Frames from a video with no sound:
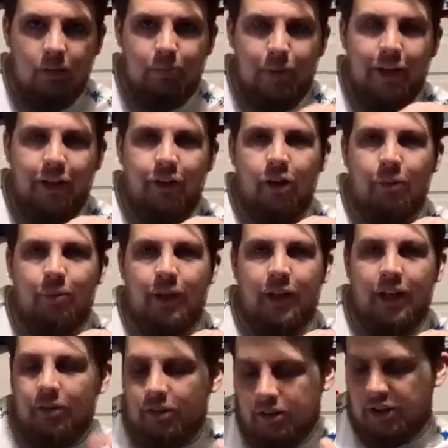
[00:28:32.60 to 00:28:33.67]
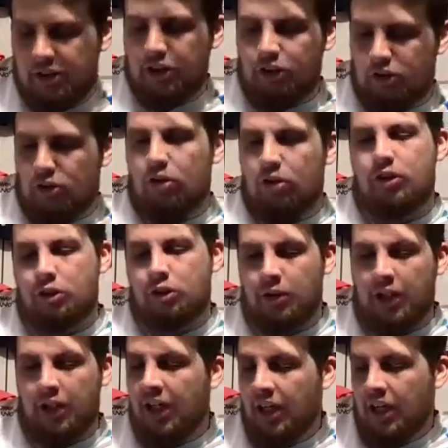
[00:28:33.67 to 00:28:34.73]
Big European, just don't do
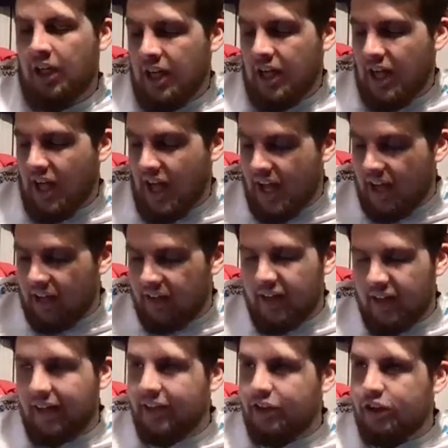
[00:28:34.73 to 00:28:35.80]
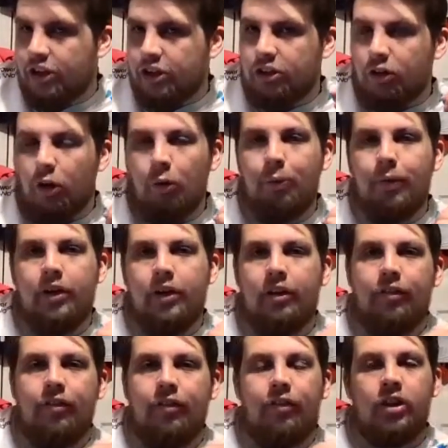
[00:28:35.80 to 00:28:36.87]
it, and just opened the
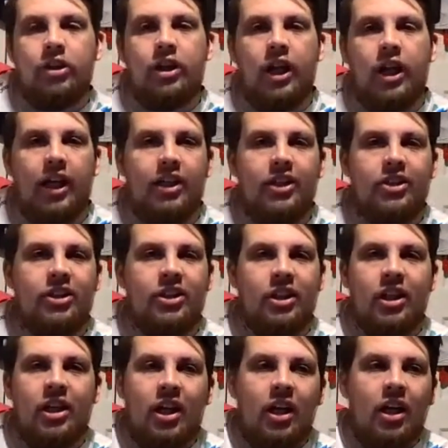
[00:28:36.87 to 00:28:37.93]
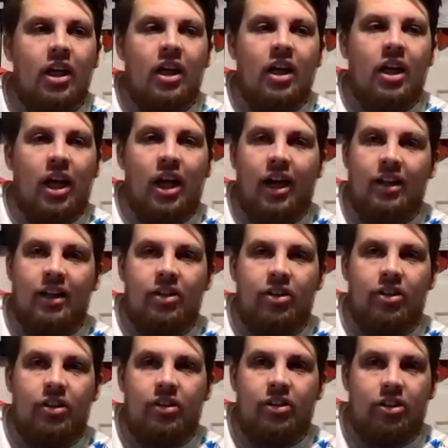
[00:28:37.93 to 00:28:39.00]
floodgates, and
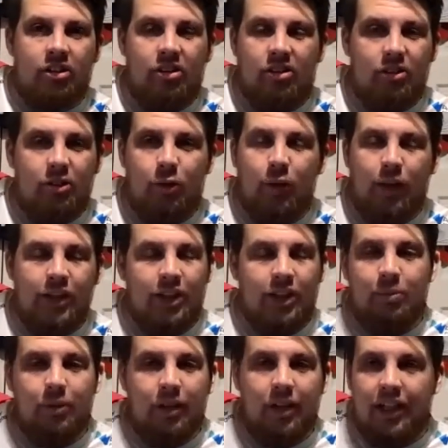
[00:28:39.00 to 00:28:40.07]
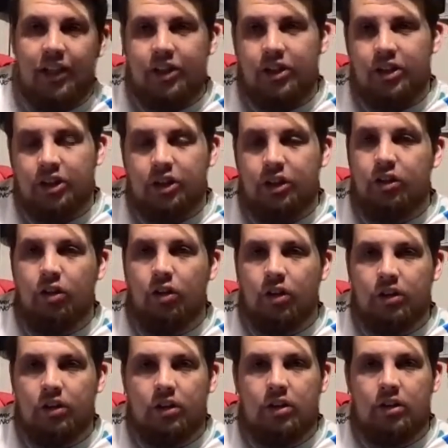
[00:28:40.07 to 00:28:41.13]
just quite simply, Exeter just could not
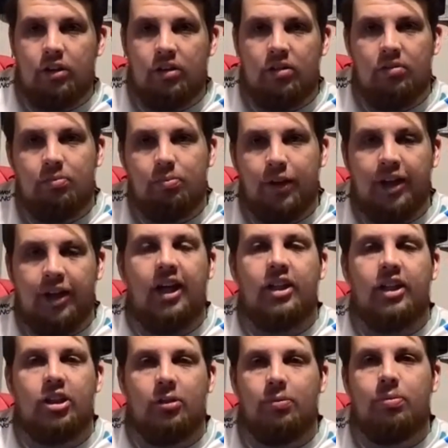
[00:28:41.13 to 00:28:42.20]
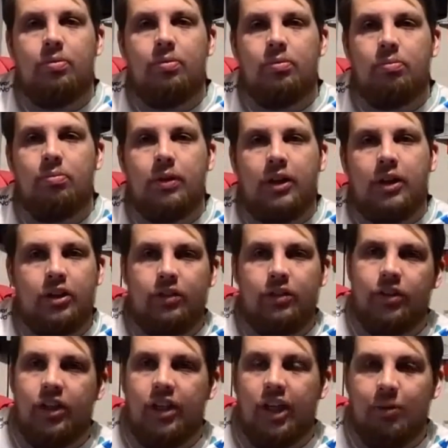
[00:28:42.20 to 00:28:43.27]
play catch up because of
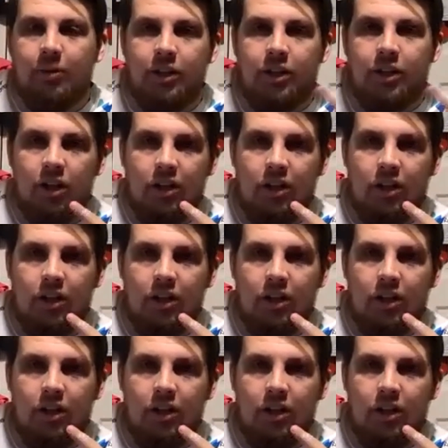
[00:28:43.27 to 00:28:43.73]
the damage done.